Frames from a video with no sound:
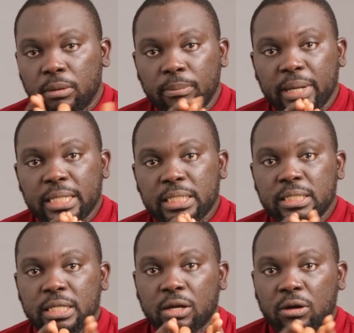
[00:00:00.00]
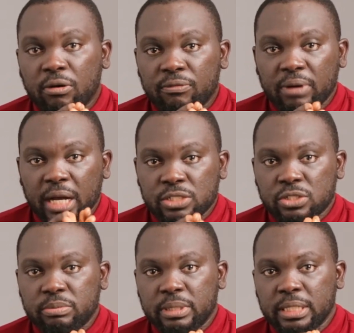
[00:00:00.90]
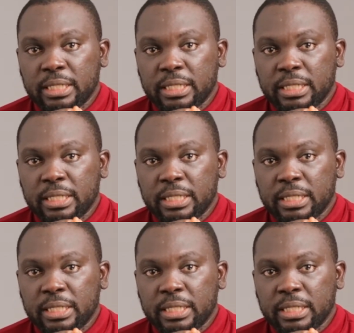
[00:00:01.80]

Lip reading: combining the curve adjustment